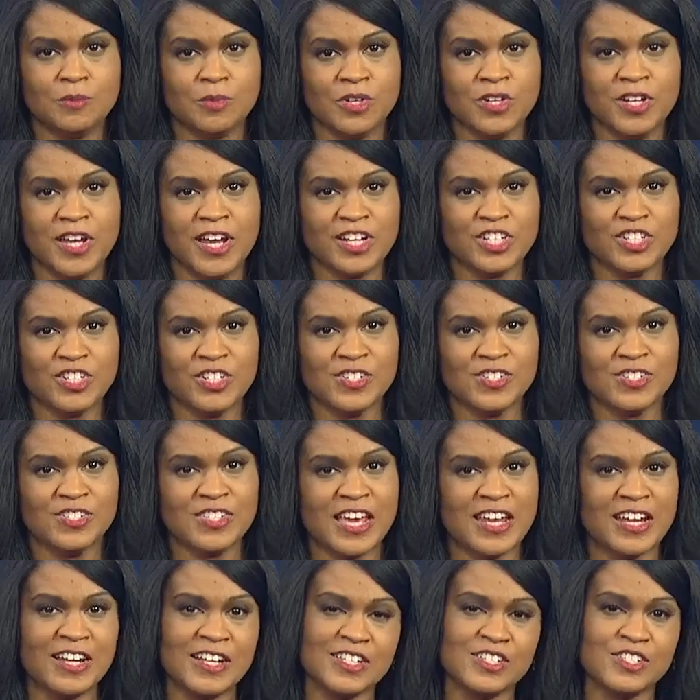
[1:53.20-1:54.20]
Productions
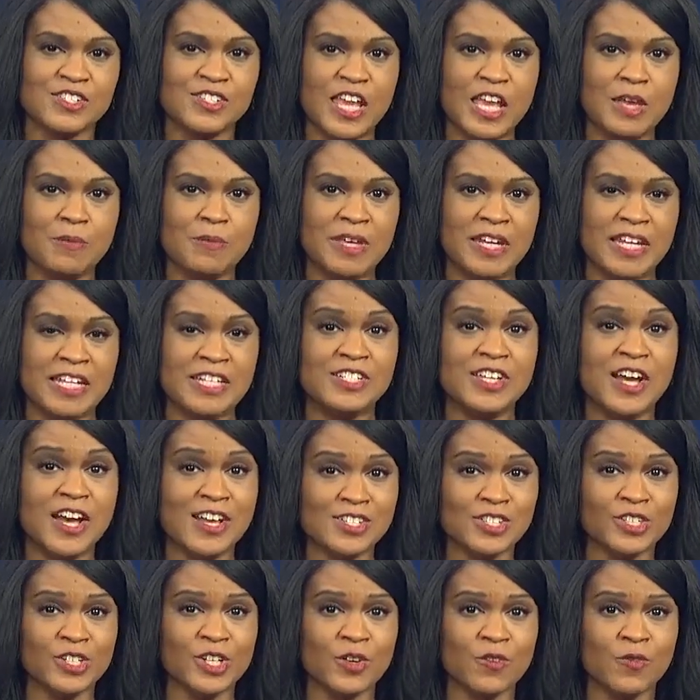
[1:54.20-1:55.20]
said in its statement it
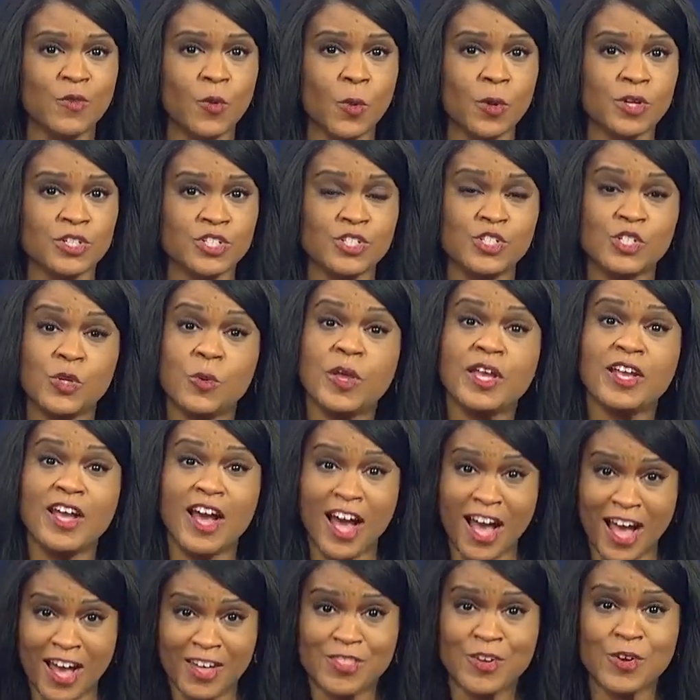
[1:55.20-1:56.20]
does look forward to doing
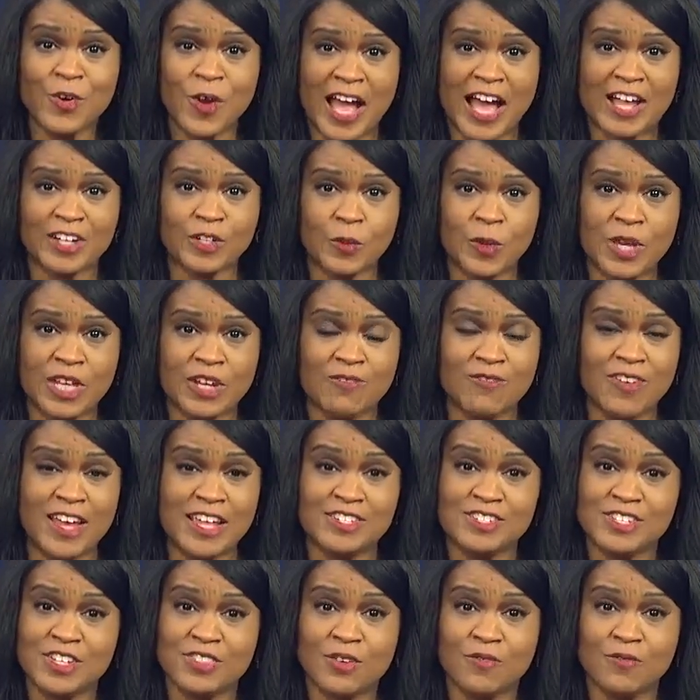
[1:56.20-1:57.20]
other Halloween
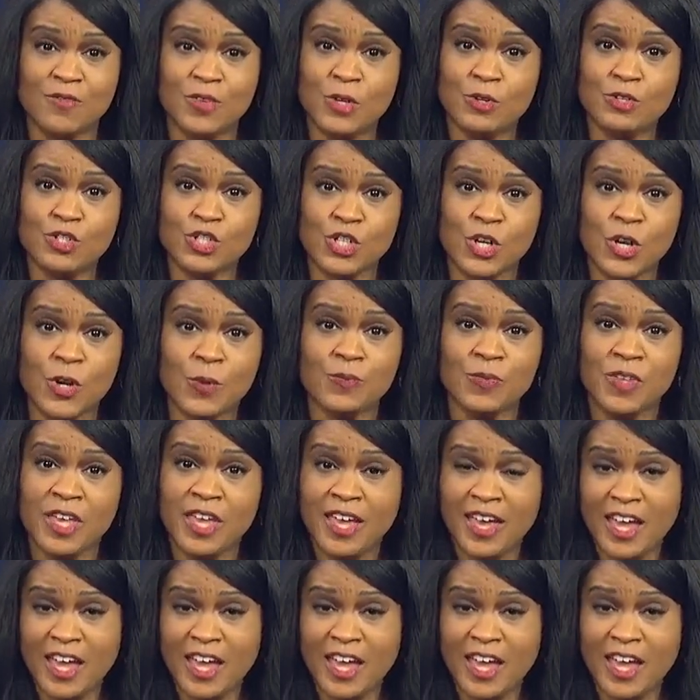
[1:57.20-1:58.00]
events in the future.